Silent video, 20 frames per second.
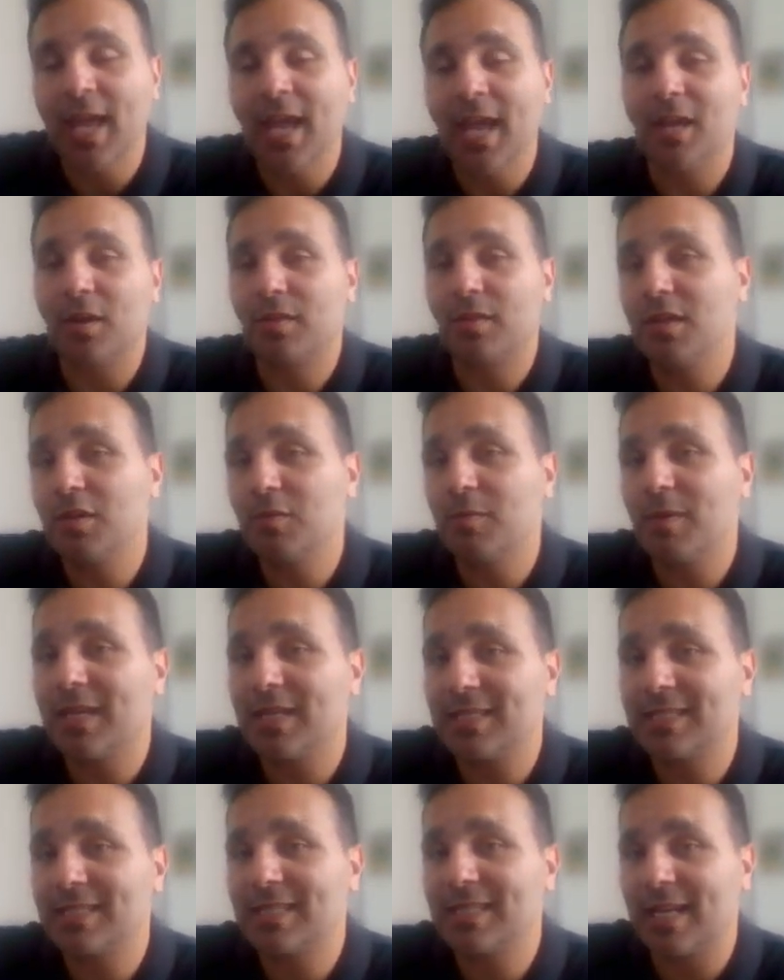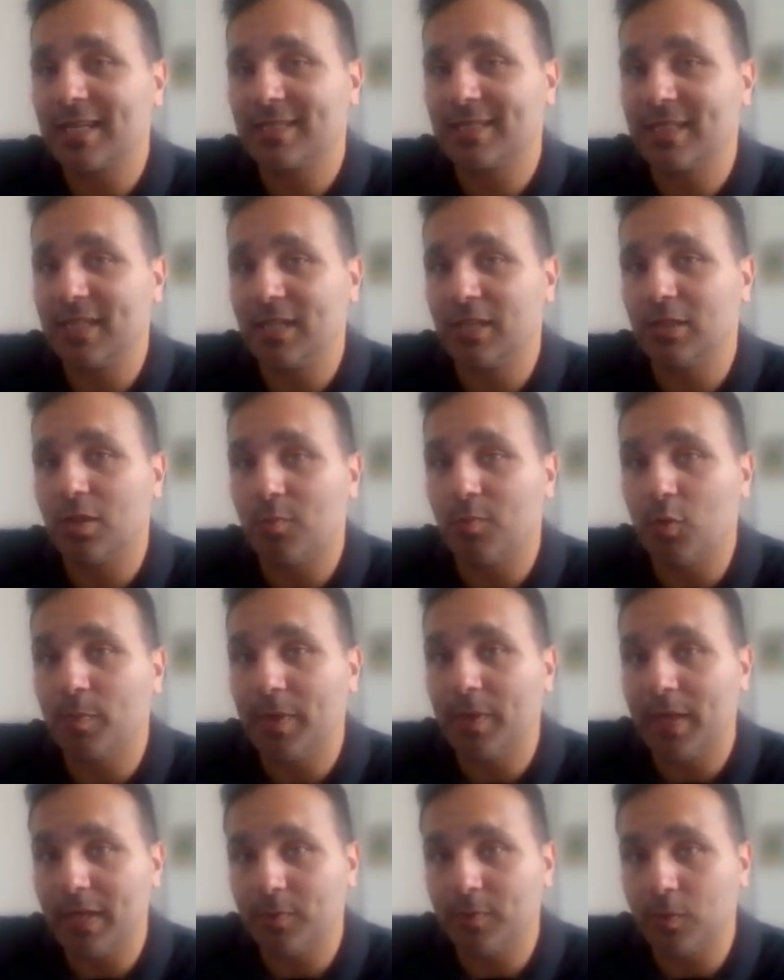And I think we're going to start to see a lot more
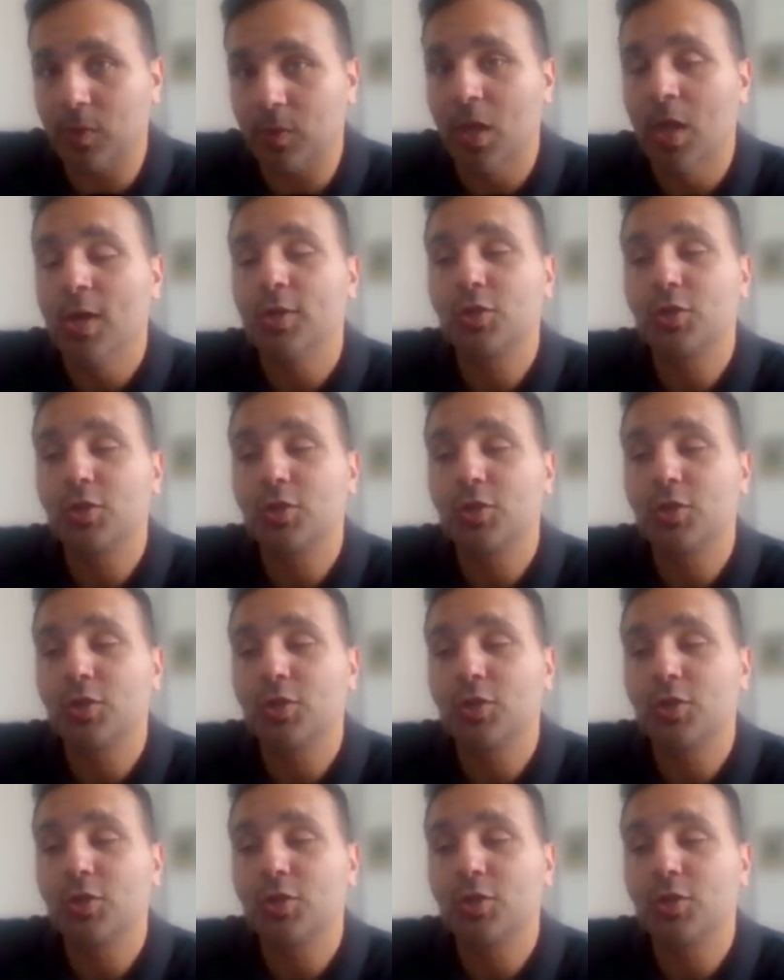people